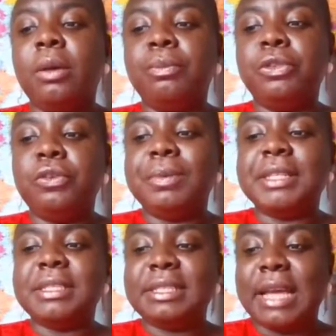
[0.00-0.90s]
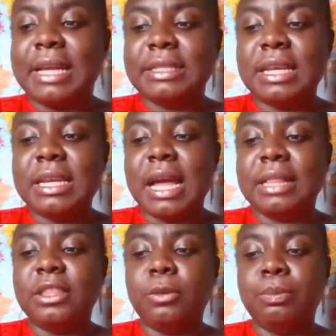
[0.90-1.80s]
you've been standing at
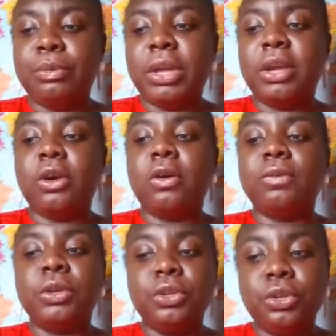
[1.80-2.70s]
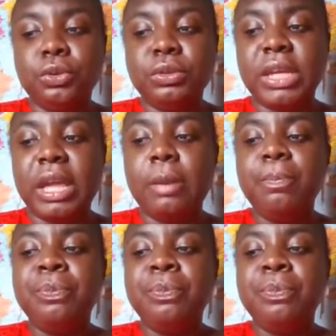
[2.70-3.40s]
the brink of a new day,